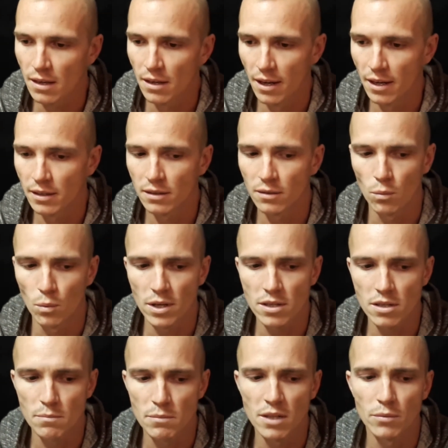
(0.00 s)
And what does
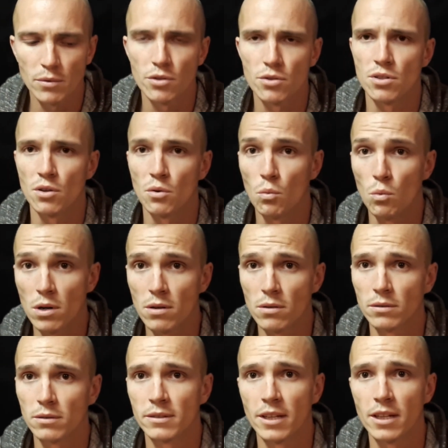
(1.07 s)
it mean when you see a
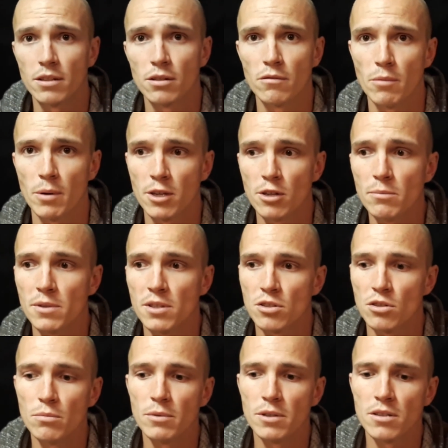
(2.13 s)
world taken over by humans?
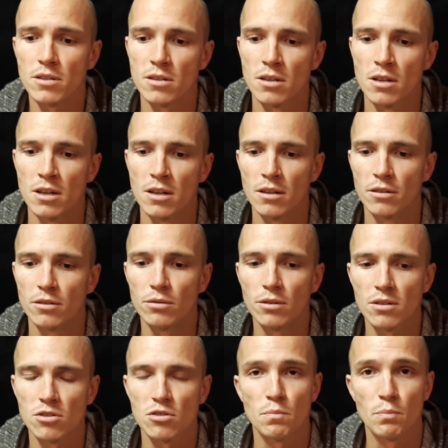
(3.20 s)
Humans do
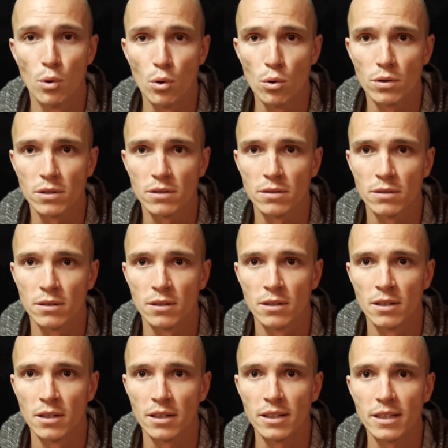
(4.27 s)
not support
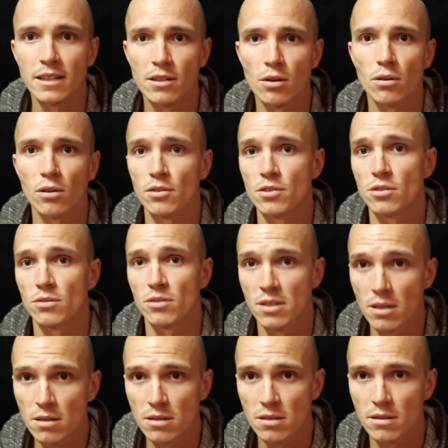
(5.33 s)
an ecological
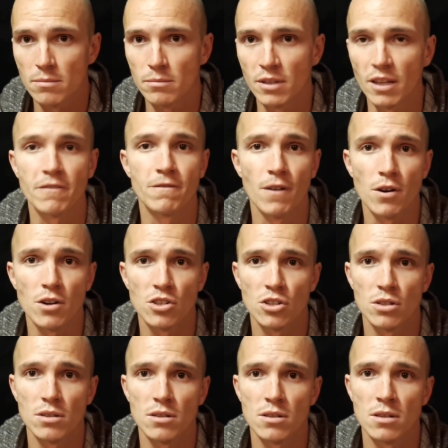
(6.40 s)
system that
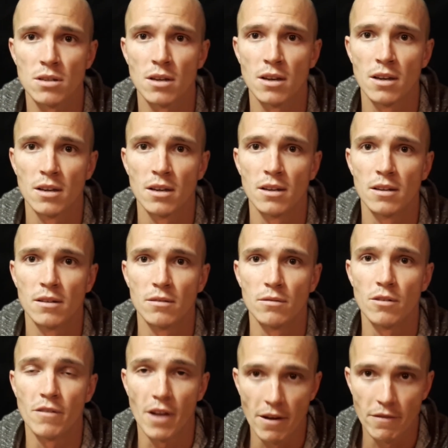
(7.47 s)
functions
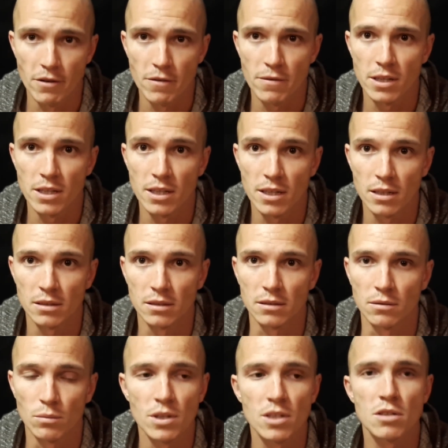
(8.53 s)
with everything here.
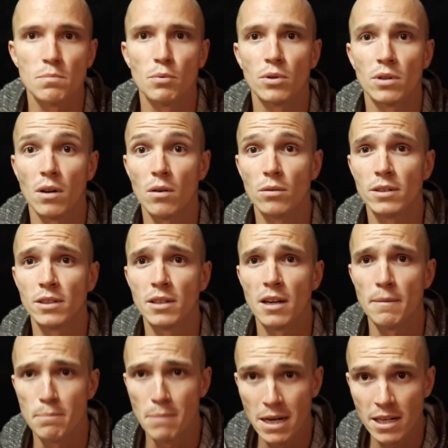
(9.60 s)
We support only
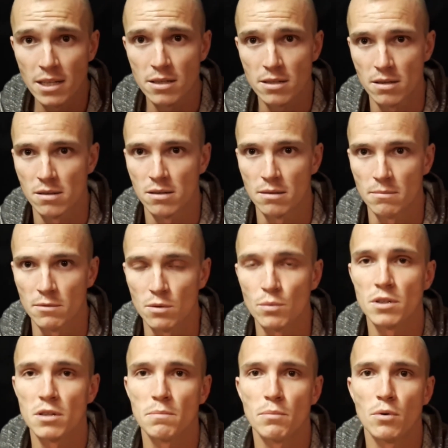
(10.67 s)
money systems. We
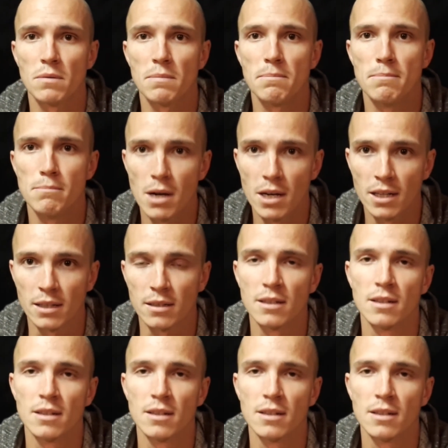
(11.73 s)
support money.